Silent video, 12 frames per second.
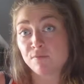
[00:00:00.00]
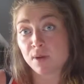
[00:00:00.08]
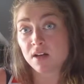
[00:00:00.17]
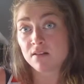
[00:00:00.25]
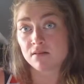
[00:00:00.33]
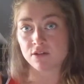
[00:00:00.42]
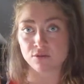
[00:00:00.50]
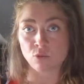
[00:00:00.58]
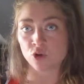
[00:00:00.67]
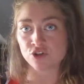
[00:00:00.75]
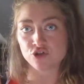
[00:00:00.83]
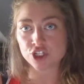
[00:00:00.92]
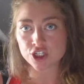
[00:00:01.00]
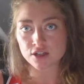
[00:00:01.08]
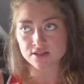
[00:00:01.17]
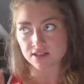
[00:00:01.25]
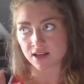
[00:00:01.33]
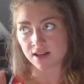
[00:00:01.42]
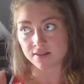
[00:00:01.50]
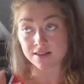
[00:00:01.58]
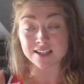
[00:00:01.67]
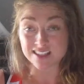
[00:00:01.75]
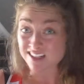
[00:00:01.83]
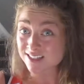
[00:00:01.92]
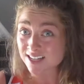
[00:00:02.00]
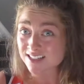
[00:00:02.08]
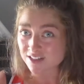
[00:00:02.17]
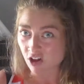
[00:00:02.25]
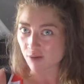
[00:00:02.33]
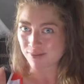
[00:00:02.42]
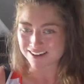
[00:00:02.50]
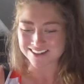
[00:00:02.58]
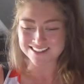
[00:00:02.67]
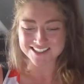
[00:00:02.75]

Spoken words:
but they're more nutritious and they tend to taste a lot better.